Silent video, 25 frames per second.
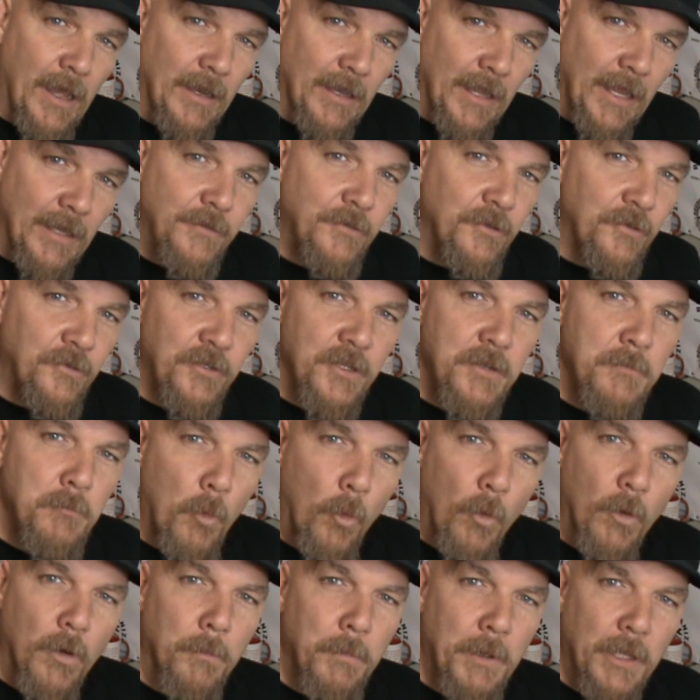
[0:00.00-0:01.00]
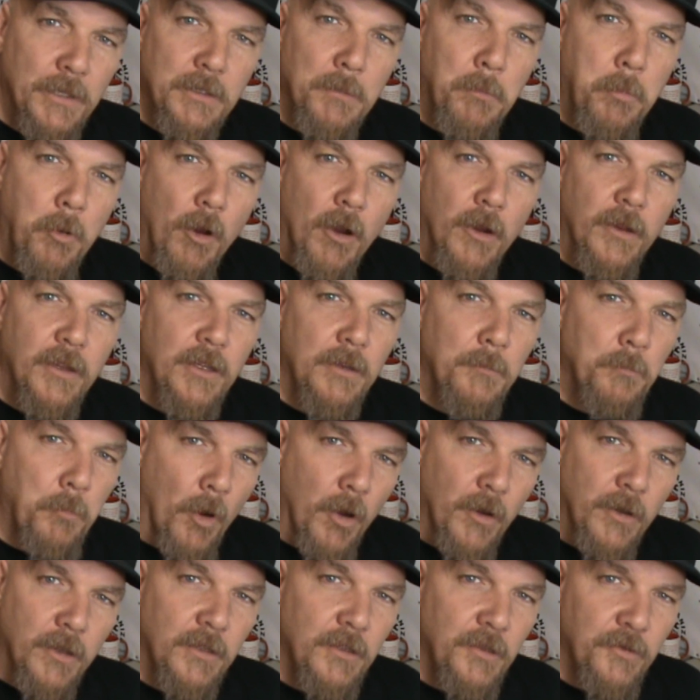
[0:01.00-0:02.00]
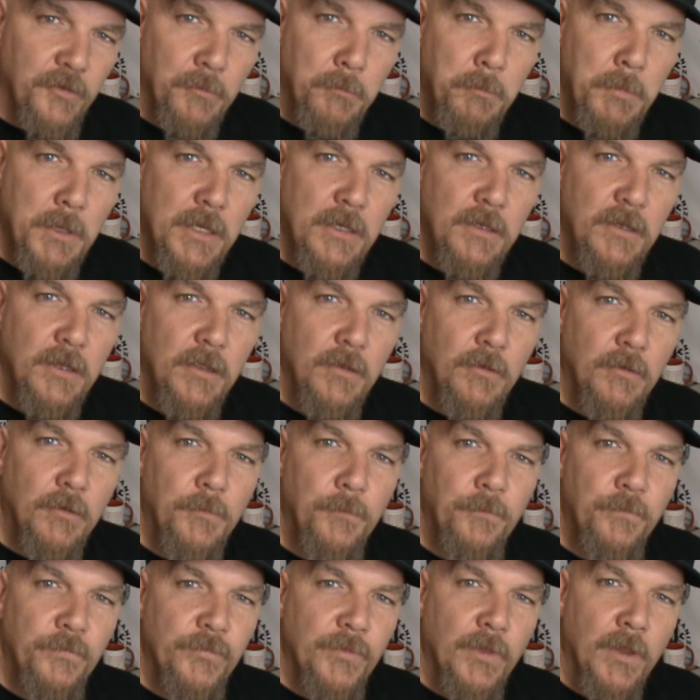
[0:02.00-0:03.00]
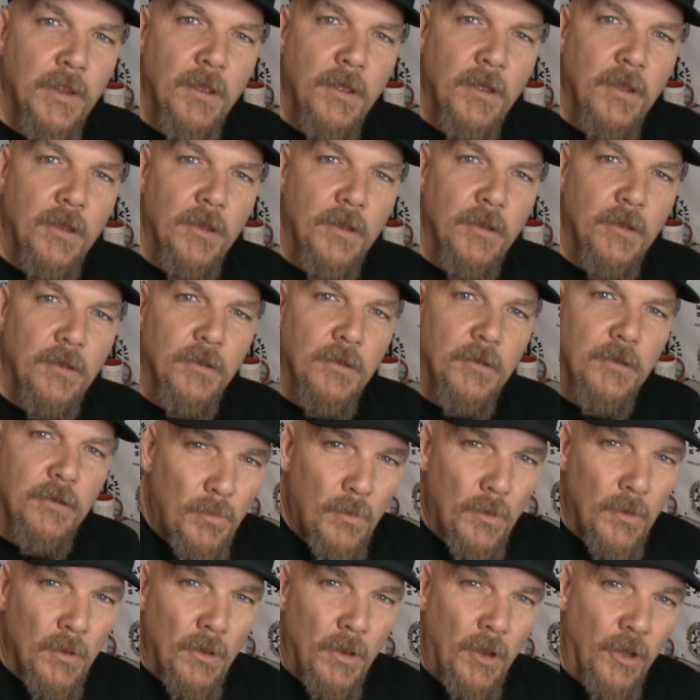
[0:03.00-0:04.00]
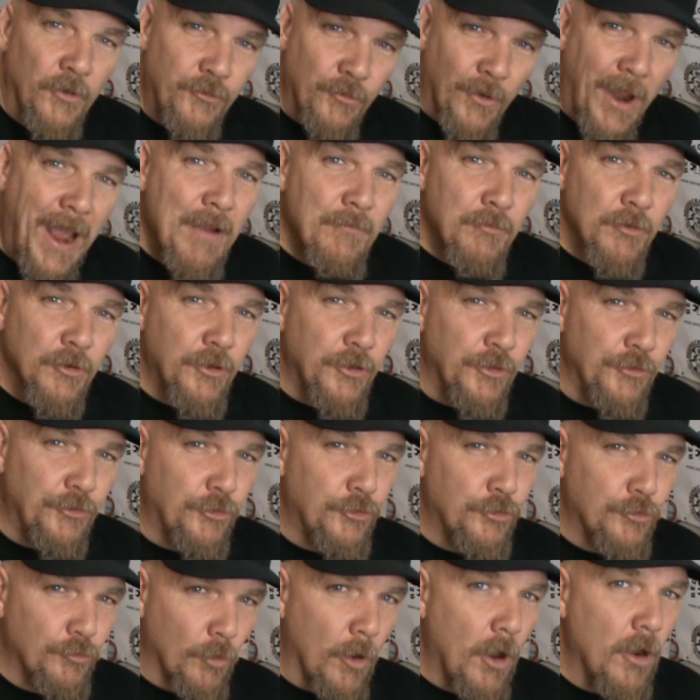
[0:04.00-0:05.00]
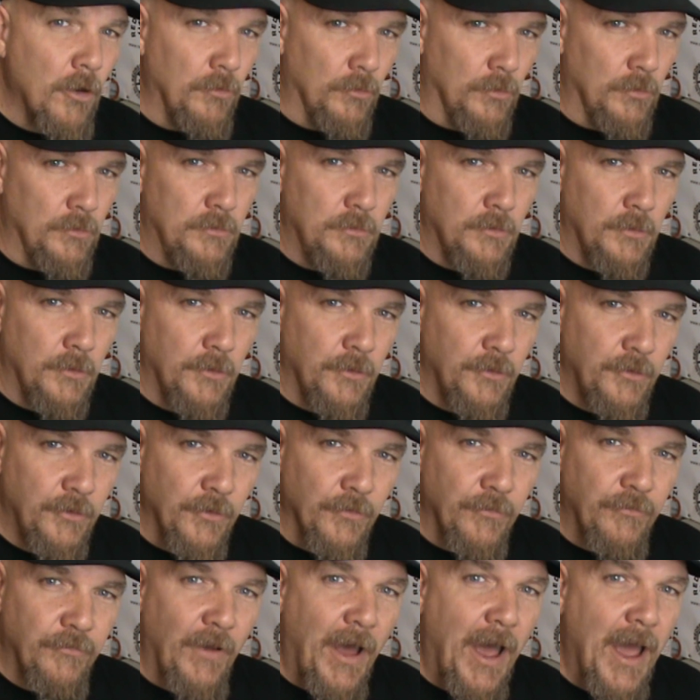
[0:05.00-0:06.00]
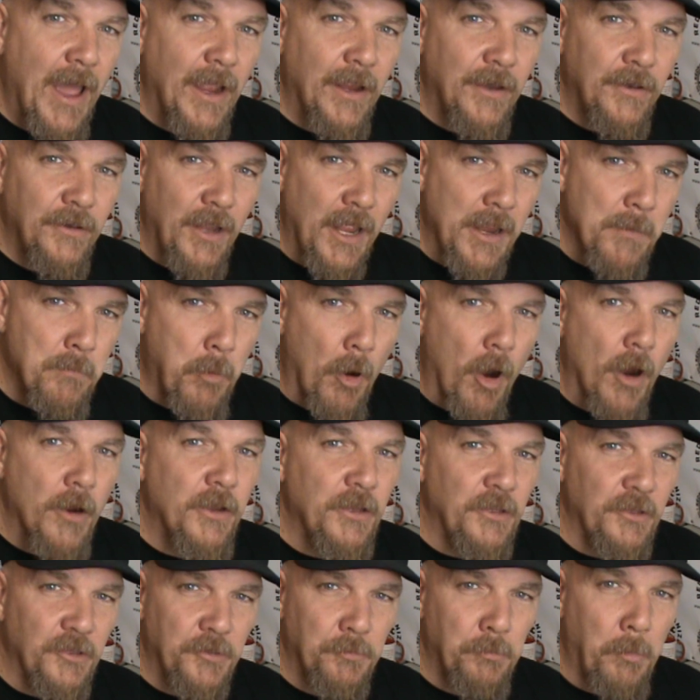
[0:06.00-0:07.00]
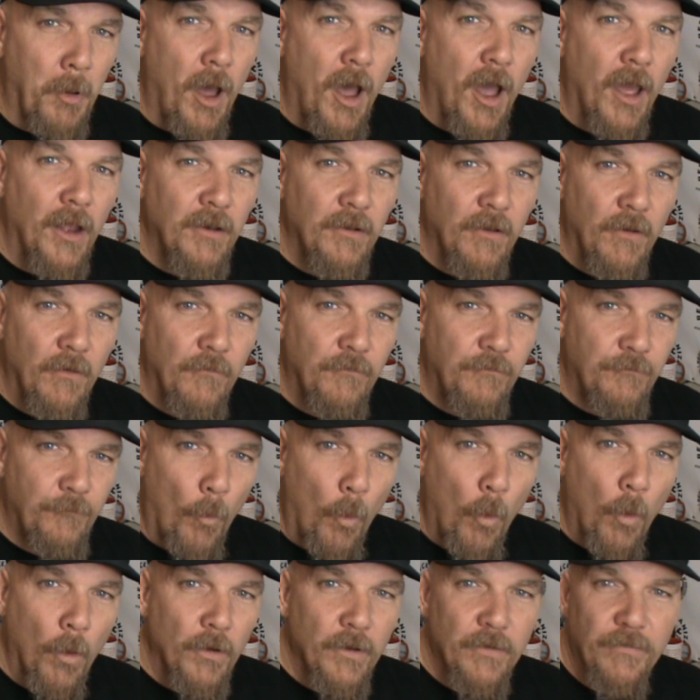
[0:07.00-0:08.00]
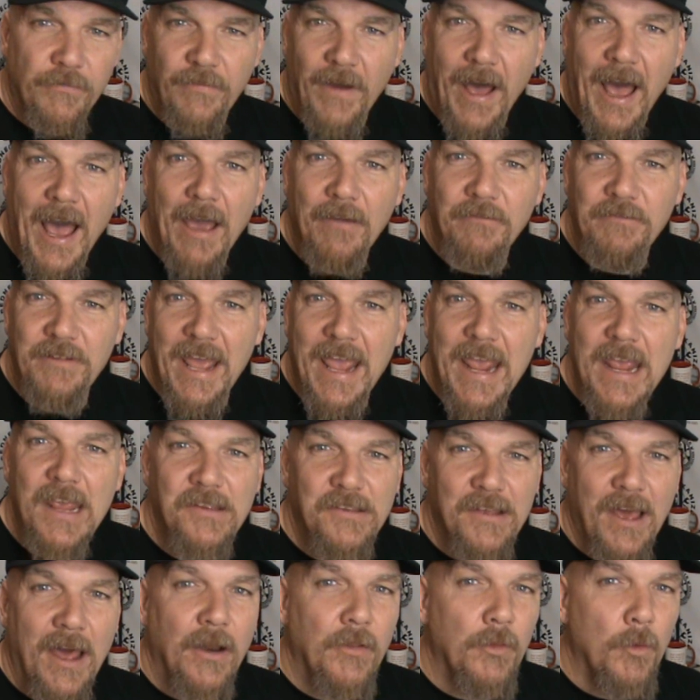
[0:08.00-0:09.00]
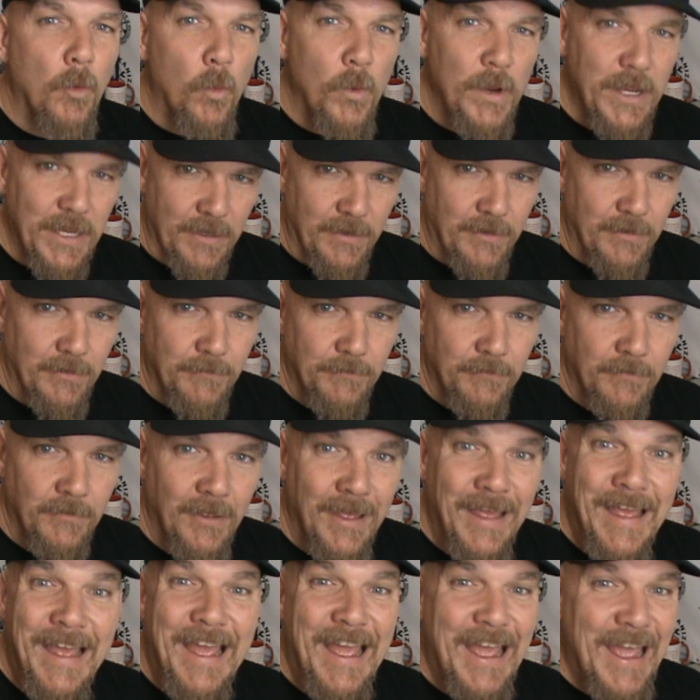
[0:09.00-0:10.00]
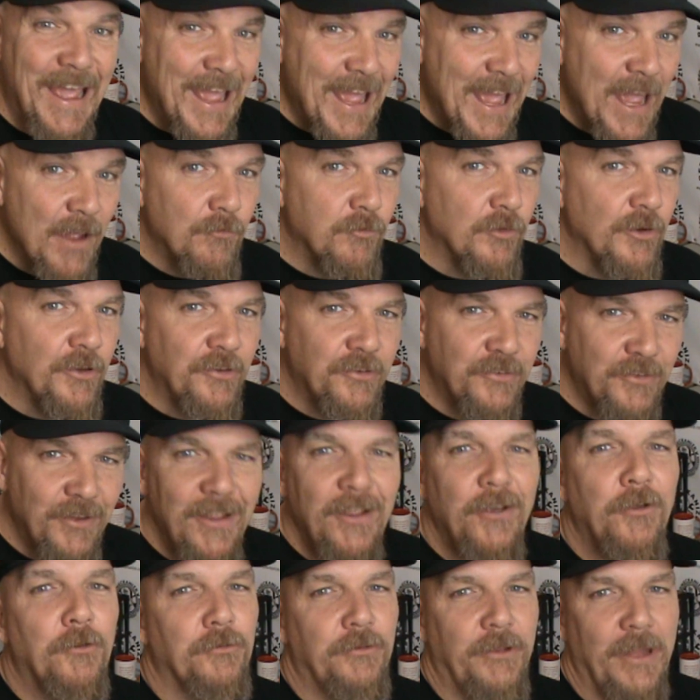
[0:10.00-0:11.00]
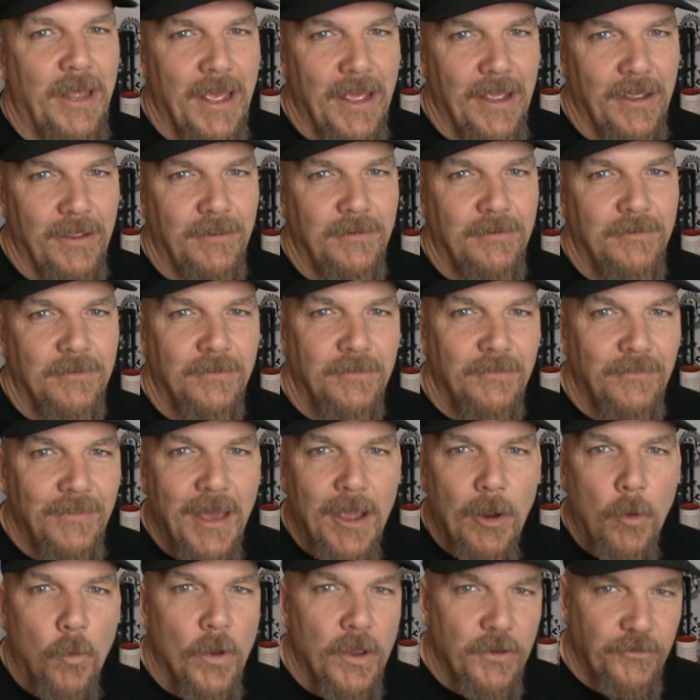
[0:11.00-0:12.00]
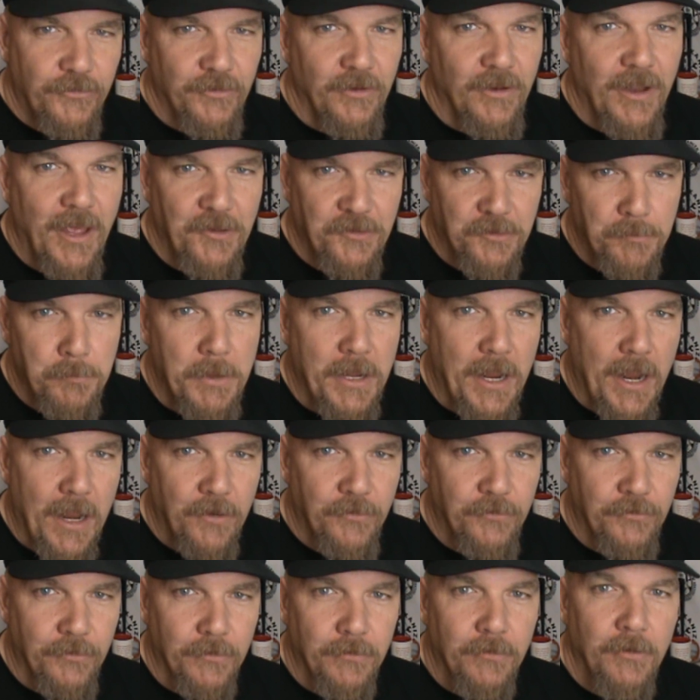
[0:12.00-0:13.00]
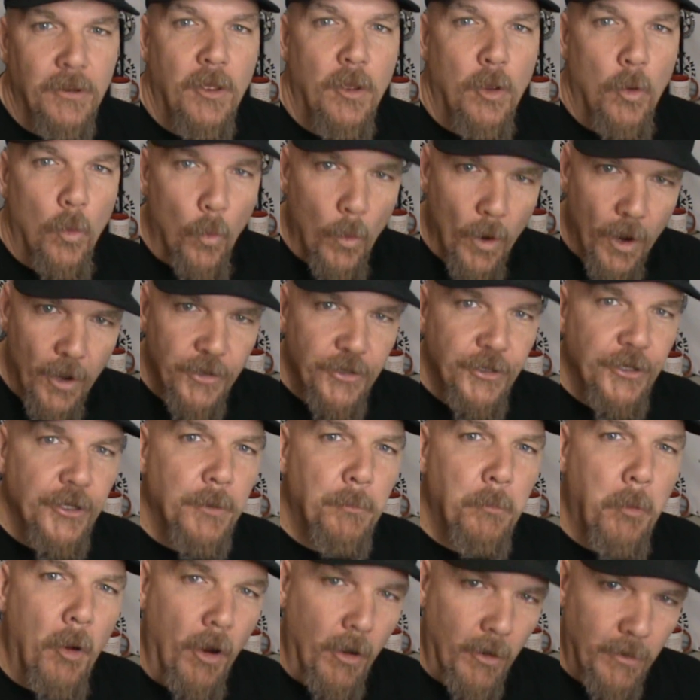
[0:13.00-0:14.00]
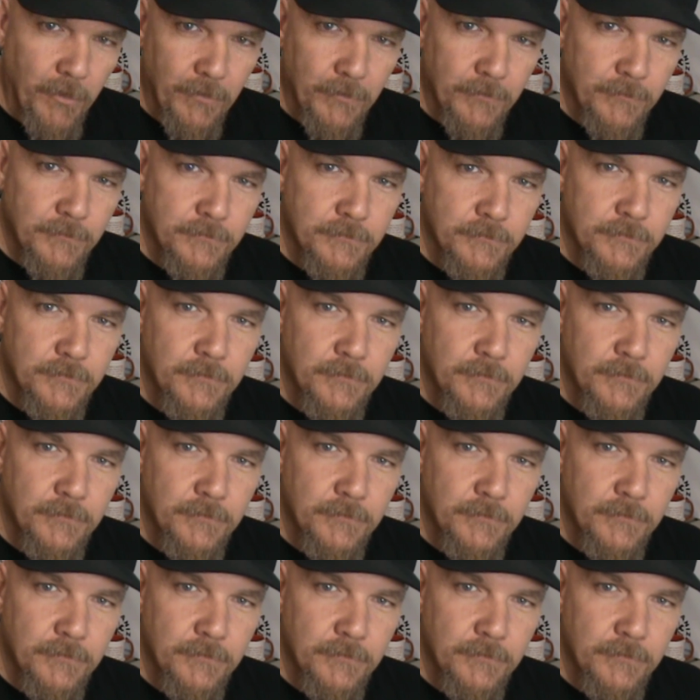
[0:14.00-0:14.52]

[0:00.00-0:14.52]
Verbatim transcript: I'd like to see more about the parking. Parking is a big deal. A driver could struggle to find a parking spot 4 to 5 days out of the week. Every single day, that question has to be answered. Where are you going to park?